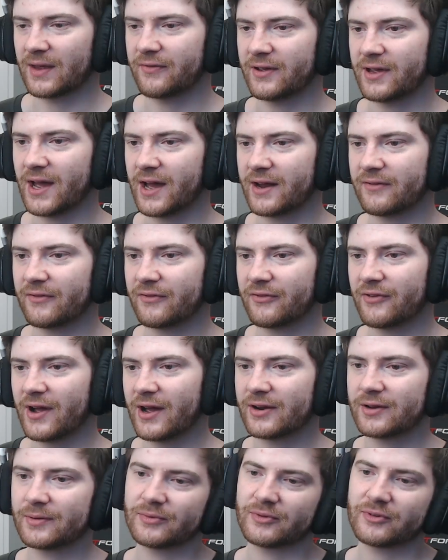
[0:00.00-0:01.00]
If he hadn't
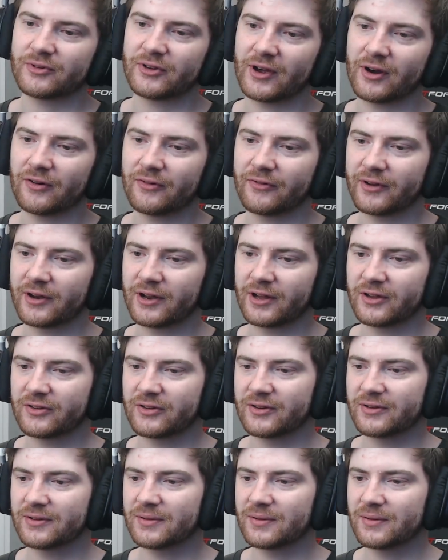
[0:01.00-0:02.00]
found himself in
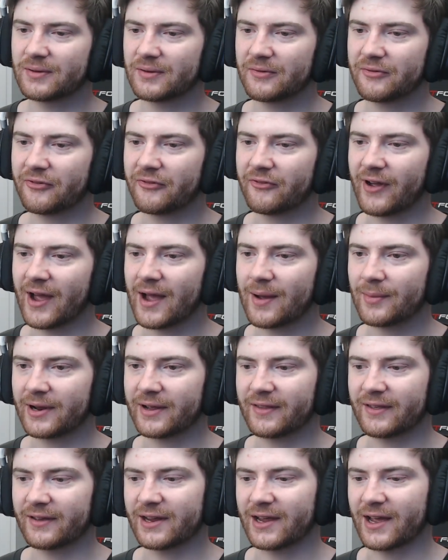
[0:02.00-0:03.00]
this family
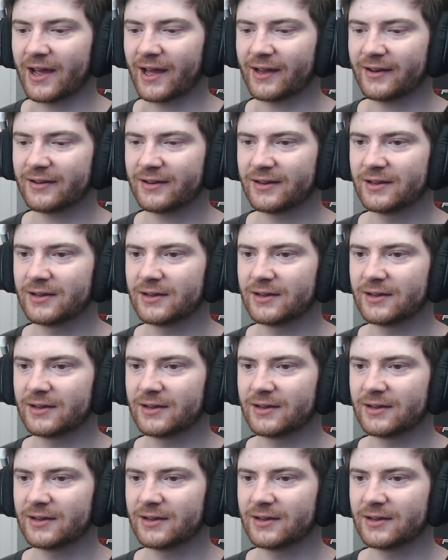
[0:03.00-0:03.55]
that he had.